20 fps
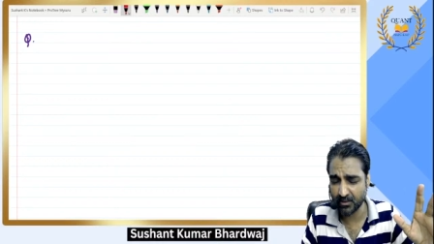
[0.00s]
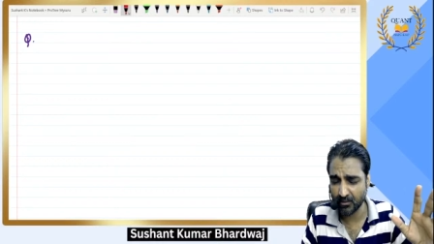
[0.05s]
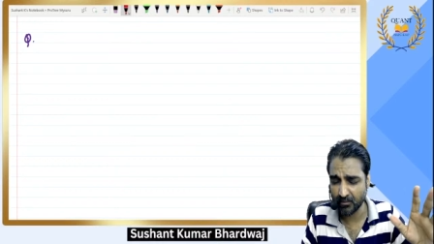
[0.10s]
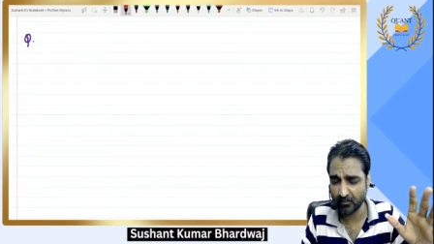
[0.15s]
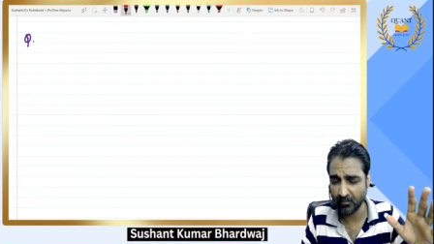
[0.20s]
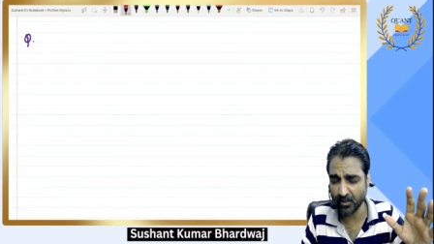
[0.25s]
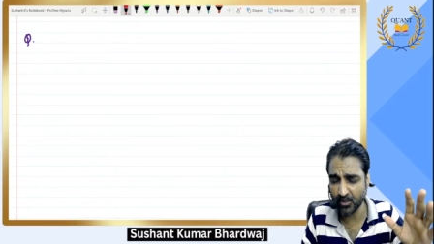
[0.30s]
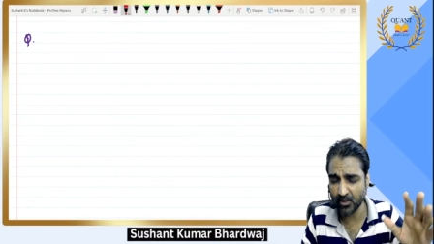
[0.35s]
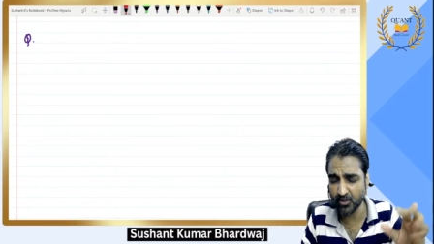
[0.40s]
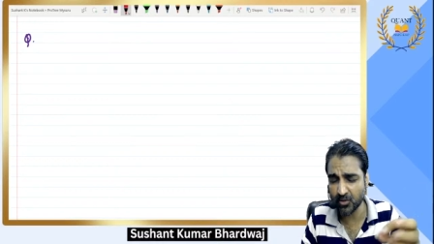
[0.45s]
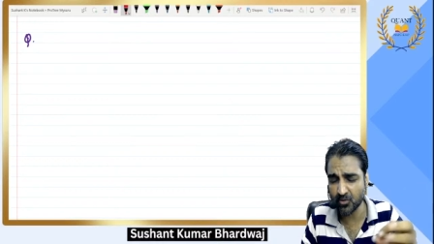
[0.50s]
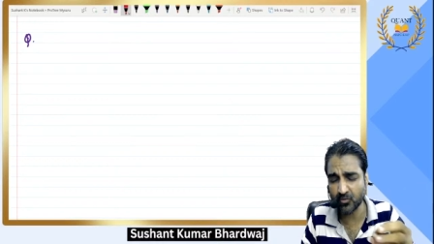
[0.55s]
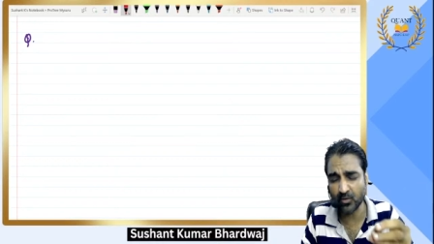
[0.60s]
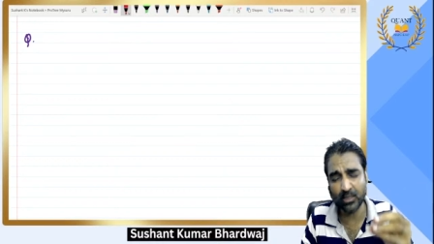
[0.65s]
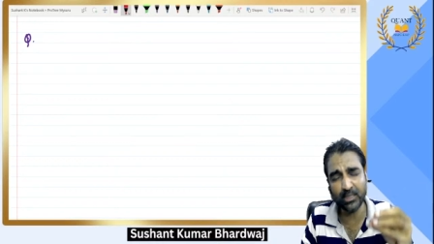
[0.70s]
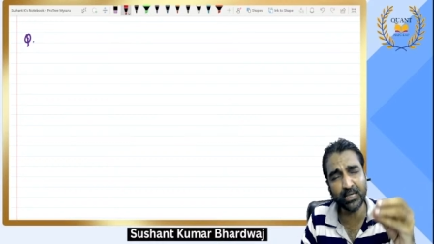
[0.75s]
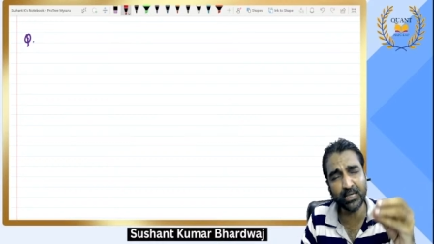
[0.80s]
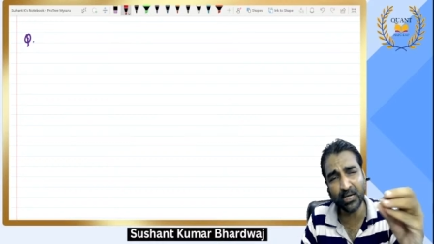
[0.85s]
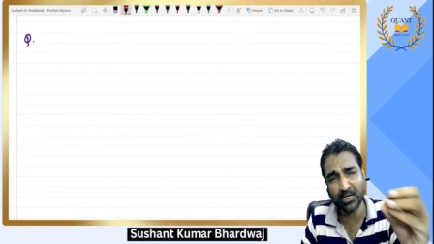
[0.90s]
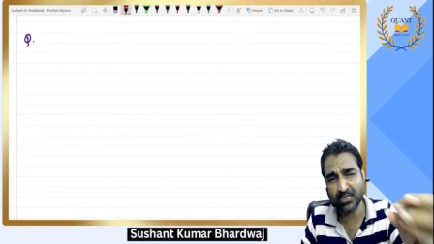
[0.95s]
because
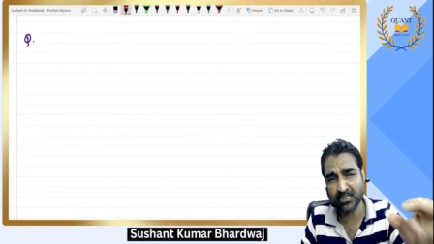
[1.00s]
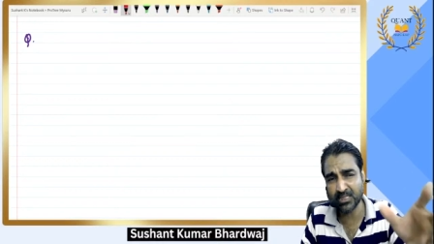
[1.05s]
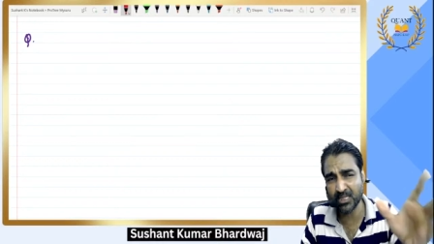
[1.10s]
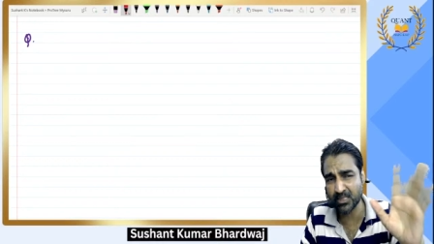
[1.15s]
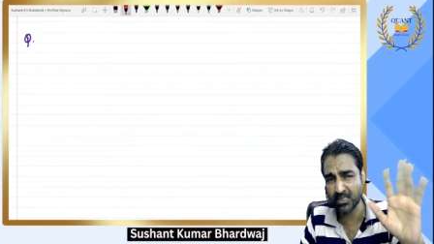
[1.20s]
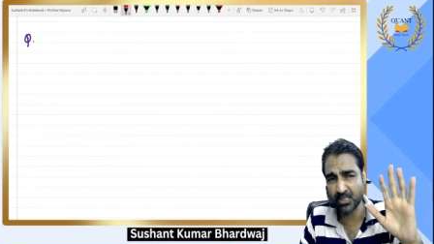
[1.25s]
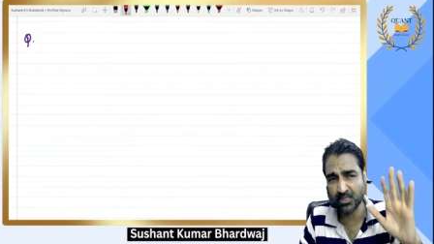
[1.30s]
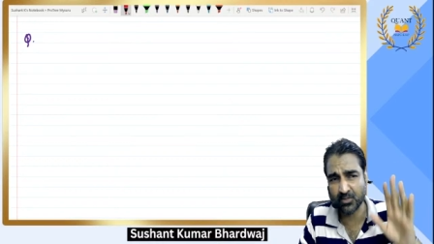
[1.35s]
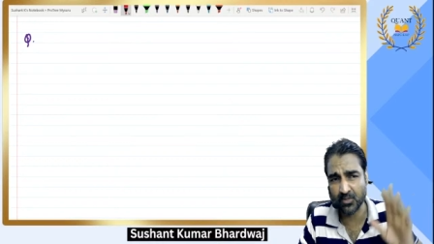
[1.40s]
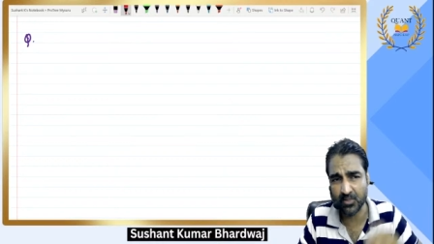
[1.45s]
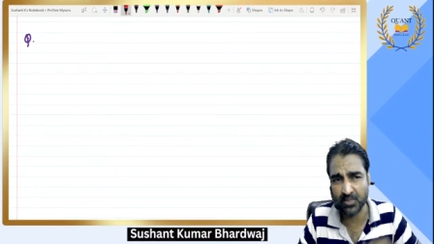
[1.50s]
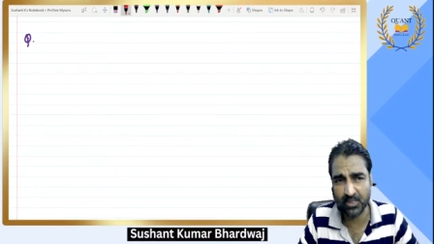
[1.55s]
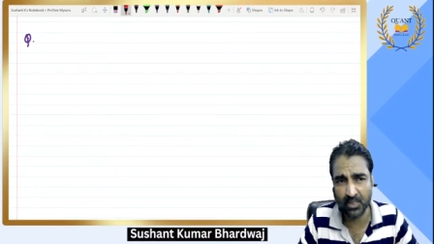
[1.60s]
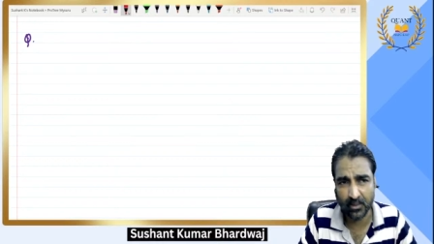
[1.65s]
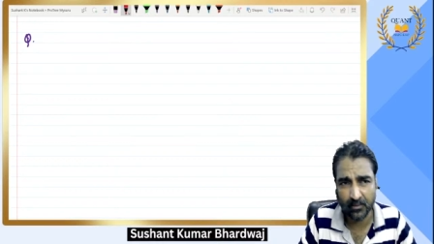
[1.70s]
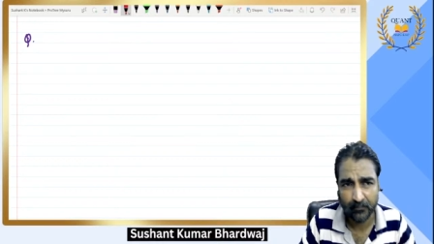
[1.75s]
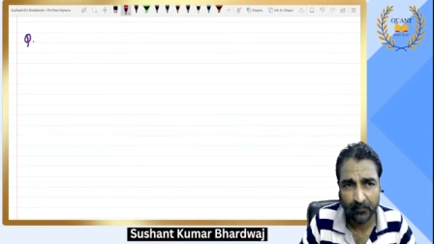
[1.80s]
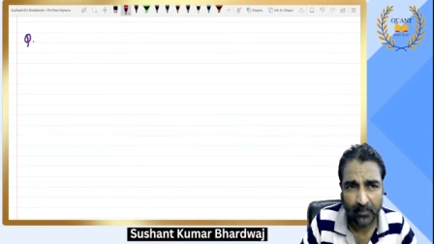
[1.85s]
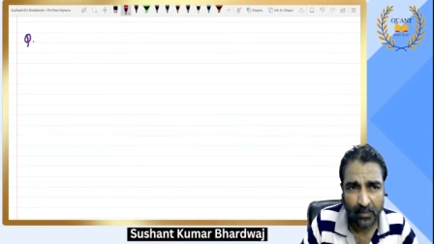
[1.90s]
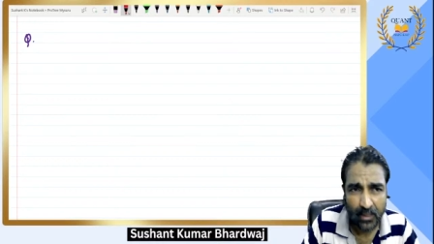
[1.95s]
usually I discuss this question.
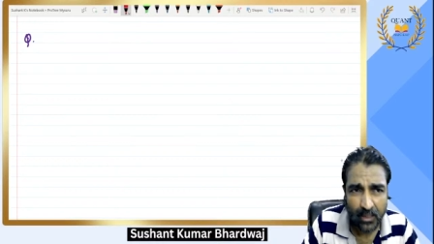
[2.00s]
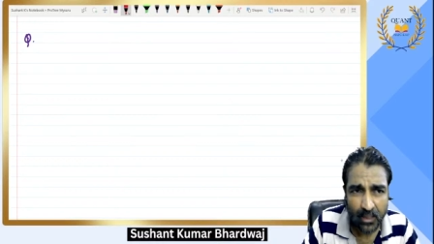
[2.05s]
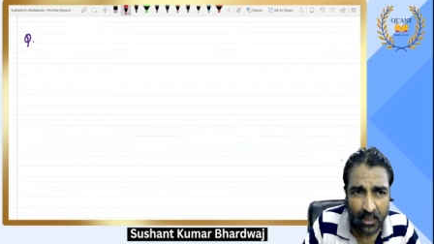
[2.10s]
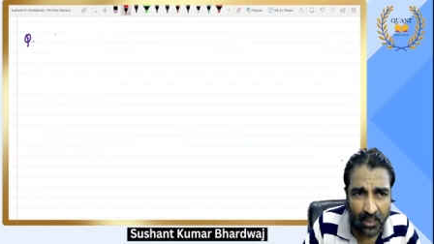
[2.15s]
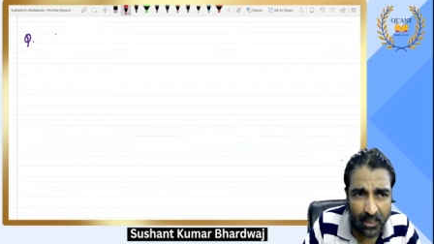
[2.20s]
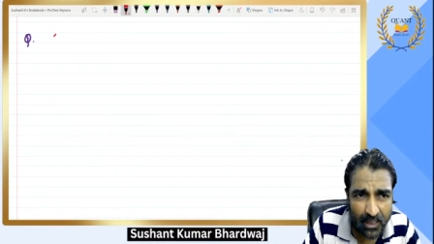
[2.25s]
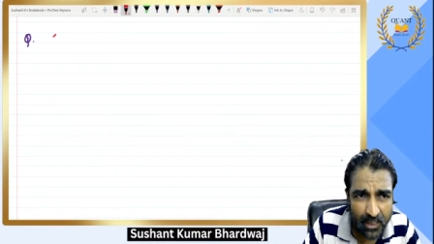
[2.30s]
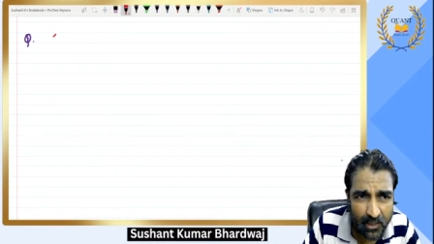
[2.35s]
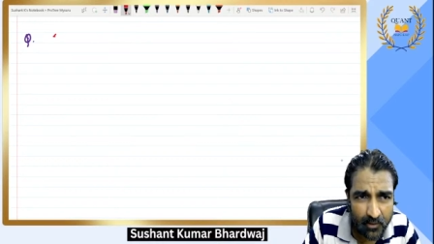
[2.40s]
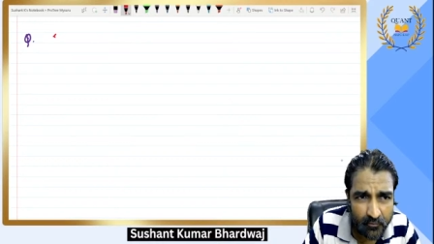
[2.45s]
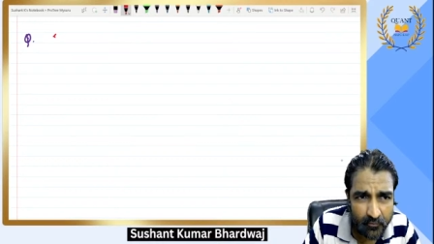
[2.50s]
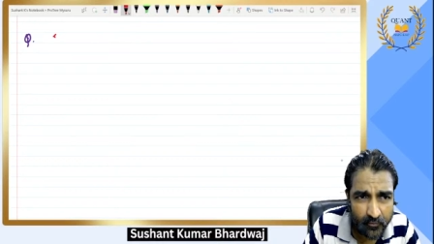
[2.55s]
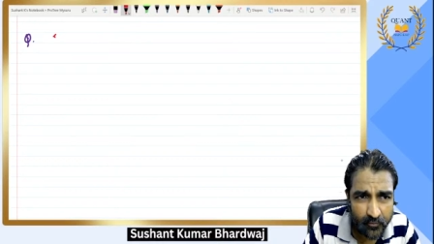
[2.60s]
If